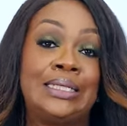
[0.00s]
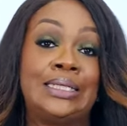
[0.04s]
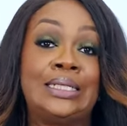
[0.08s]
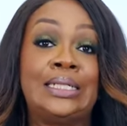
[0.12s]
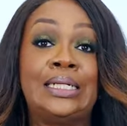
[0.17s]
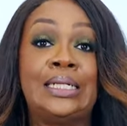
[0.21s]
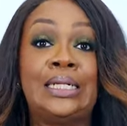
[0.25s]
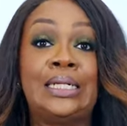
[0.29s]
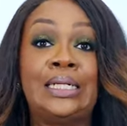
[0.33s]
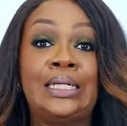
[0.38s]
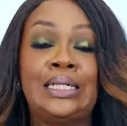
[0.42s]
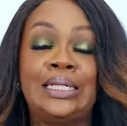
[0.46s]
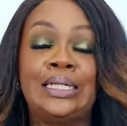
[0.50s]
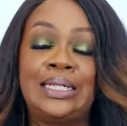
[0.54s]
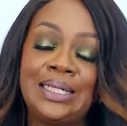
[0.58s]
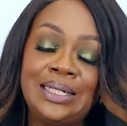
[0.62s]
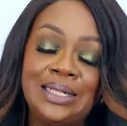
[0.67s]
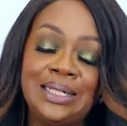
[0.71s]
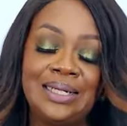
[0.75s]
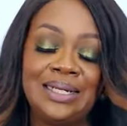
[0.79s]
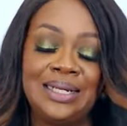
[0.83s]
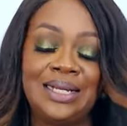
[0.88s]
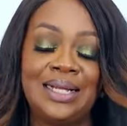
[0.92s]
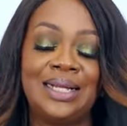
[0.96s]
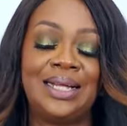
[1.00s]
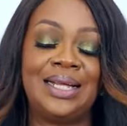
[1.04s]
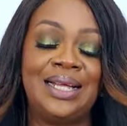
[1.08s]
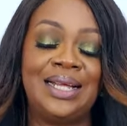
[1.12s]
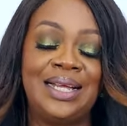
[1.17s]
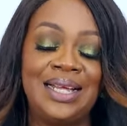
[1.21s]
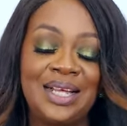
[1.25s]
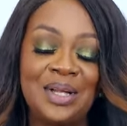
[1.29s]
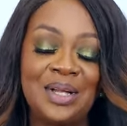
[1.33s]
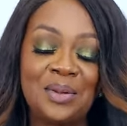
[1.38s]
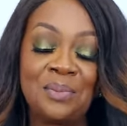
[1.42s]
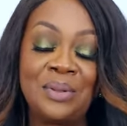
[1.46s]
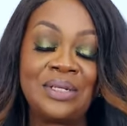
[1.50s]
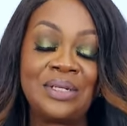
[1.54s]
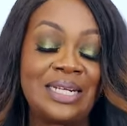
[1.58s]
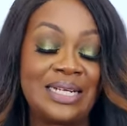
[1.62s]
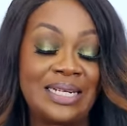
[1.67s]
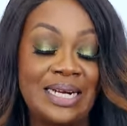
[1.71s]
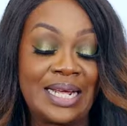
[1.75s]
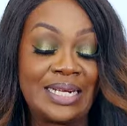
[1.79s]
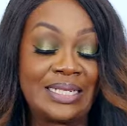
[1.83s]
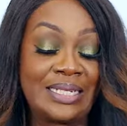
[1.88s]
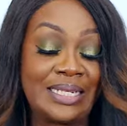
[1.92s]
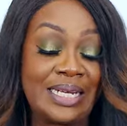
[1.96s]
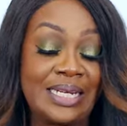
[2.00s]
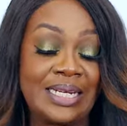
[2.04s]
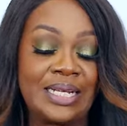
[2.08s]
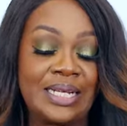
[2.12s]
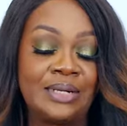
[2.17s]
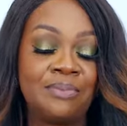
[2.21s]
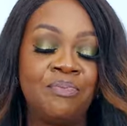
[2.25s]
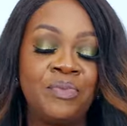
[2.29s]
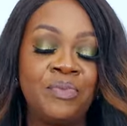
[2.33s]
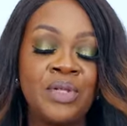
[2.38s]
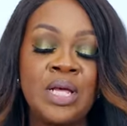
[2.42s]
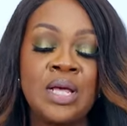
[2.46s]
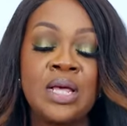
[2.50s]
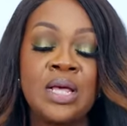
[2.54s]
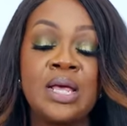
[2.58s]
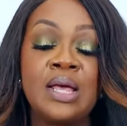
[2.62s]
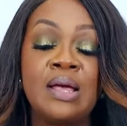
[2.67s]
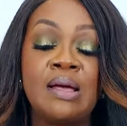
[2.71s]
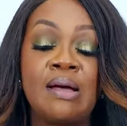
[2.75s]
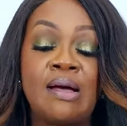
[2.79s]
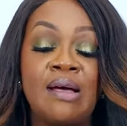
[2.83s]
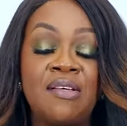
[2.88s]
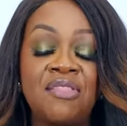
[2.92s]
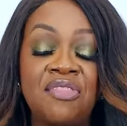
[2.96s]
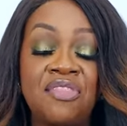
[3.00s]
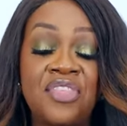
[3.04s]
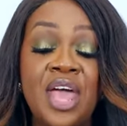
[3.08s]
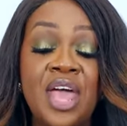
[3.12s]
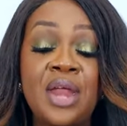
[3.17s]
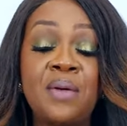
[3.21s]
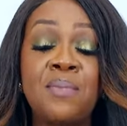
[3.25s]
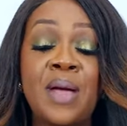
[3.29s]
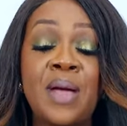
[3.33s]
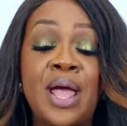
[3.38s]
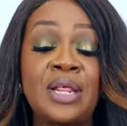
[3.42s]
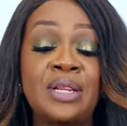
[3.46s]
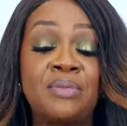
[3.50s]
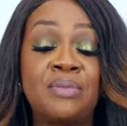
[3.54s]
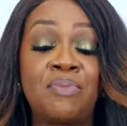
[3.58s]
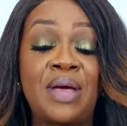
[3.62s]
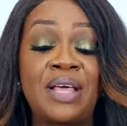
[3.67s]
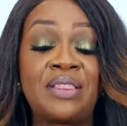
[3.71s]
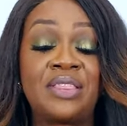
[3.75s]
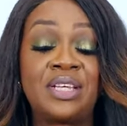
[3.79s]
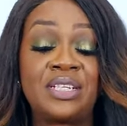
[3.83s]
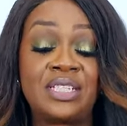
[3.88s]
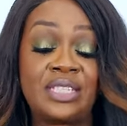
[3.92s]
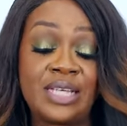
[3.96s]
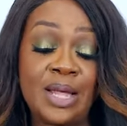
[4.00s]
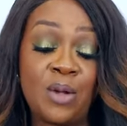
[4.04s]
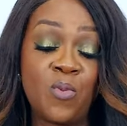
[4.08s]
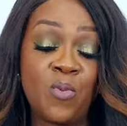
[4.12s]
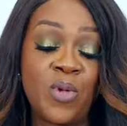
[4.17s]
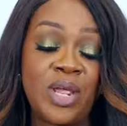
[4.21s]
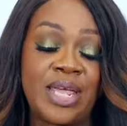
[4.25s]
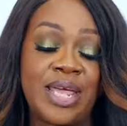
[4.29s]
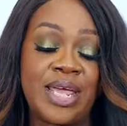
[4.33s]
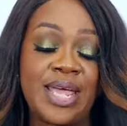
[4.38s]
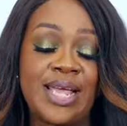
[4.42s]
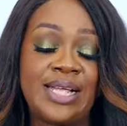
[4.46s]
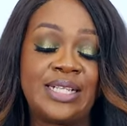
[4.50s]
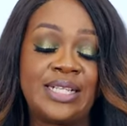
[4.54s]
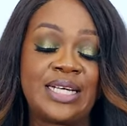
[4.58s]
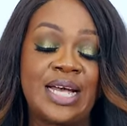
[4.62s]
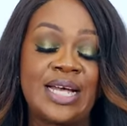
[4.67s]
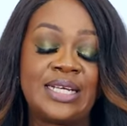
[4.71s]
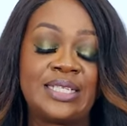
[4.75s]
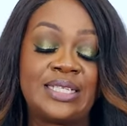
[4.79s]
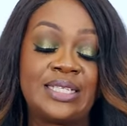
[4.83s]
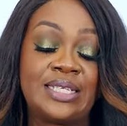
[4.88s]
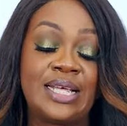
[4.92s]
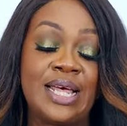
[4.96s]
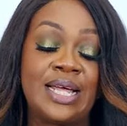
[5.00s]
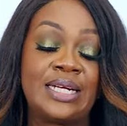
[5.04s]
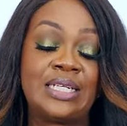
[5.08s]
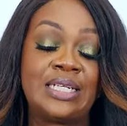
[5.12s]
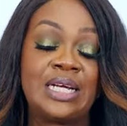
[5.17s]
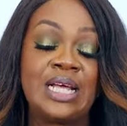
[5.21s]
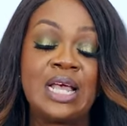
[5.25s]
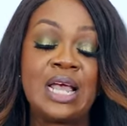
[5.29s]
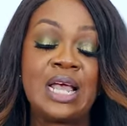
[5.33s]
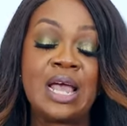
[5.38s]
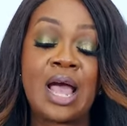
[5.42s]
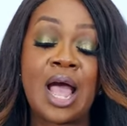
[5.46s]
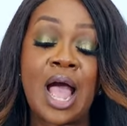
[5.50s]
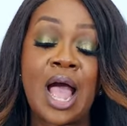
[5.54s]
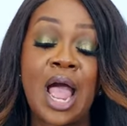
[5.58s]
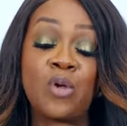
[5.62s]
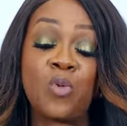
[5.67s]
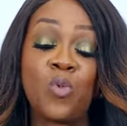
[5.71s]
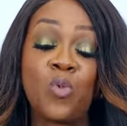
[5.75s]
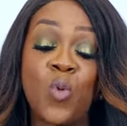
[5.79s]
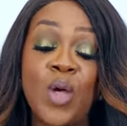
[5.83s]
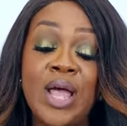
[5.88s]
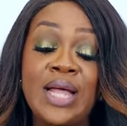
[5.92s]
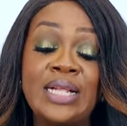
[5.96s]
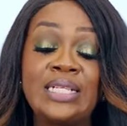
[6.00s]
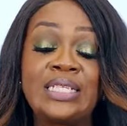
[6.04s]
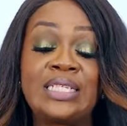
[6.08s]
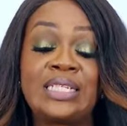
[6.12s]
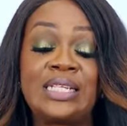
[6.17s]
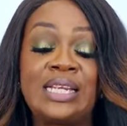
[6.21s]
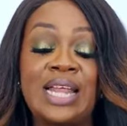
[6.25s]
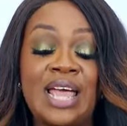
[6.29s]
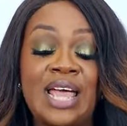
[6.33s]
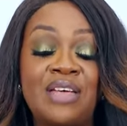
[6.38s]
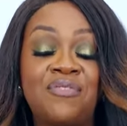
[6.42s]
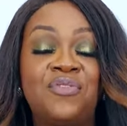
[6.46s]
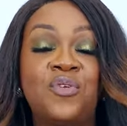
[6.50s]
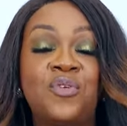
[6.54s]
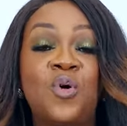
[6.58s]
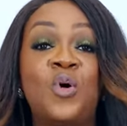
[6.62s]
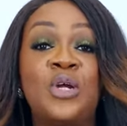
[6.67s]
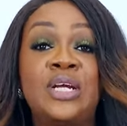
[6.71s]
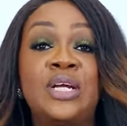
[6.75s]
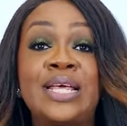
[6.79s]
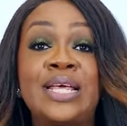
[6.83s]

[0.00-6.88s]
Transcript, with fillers: but then I did it. And then by, by the same week eight, I said, I went live on